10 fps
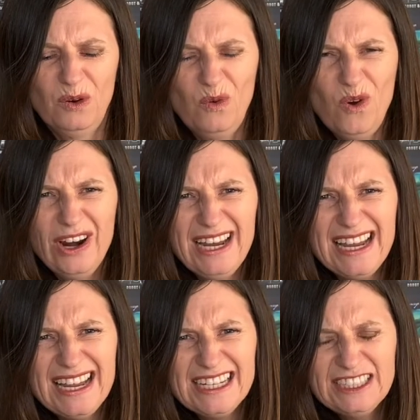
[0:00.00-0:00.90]
"What
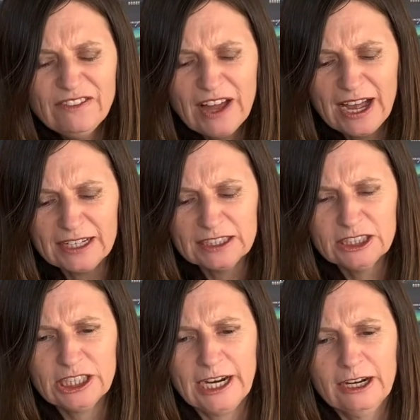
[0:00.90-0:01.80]
is that?"
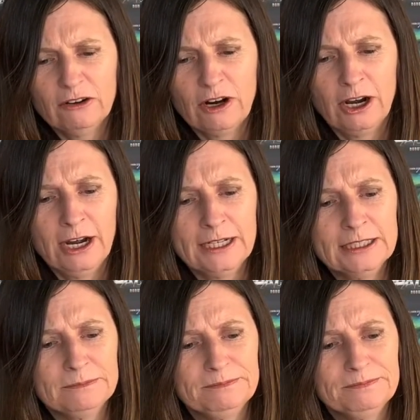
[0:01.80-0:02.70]
Jay cried.
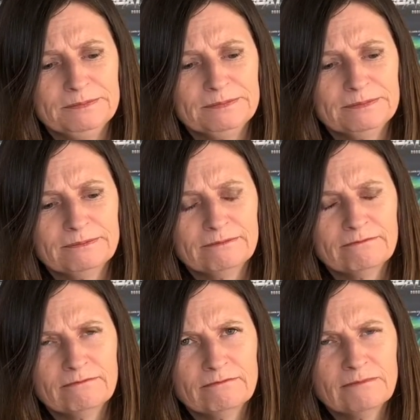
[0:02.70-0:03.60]

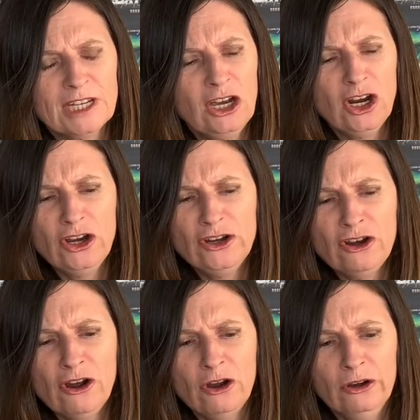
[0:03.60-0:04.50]
"I don't
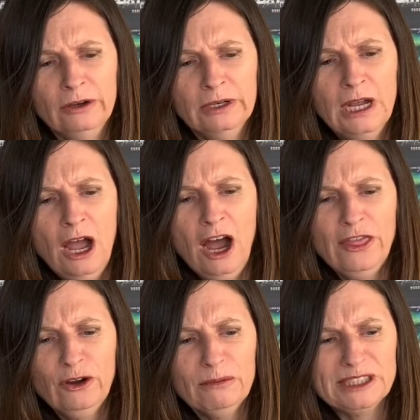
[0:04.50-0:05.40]
know. I
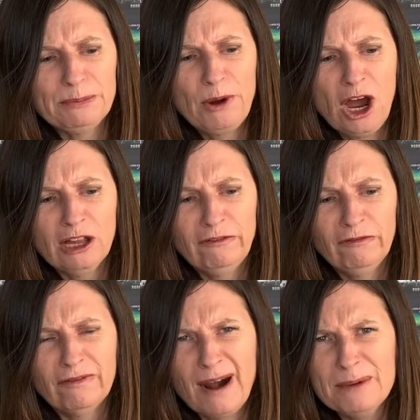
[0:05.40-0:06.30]
thought it was a pile of
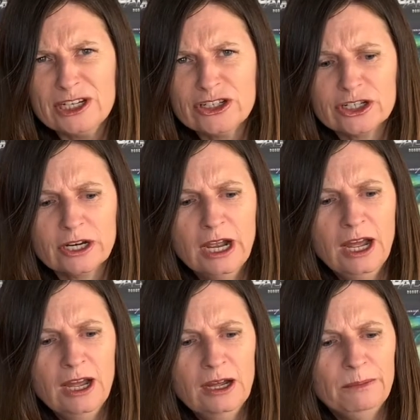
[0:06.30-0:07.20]
rubbish.
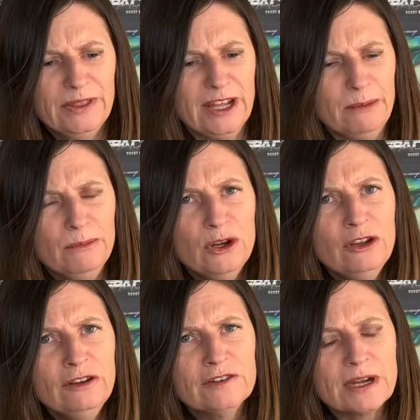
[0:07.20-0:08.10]
But then it
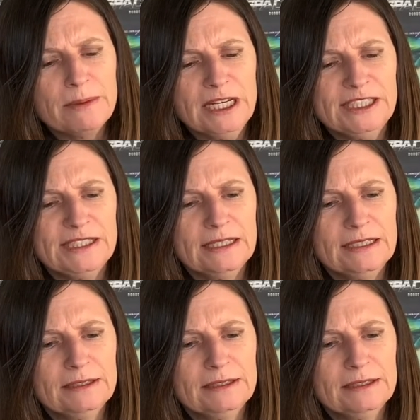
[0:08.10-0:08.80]
moved," Ebony said.